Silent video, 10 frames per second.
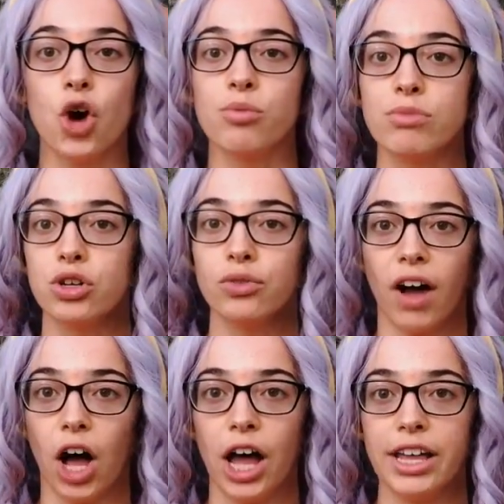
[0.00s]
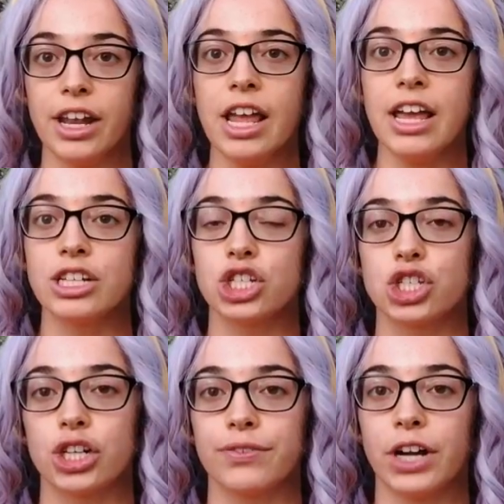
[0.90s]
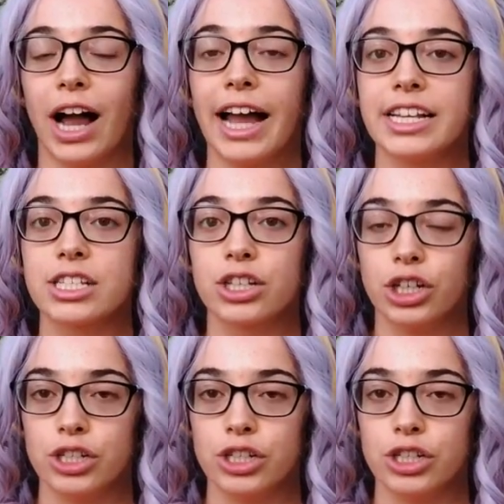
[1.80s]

move on to serve your highest good.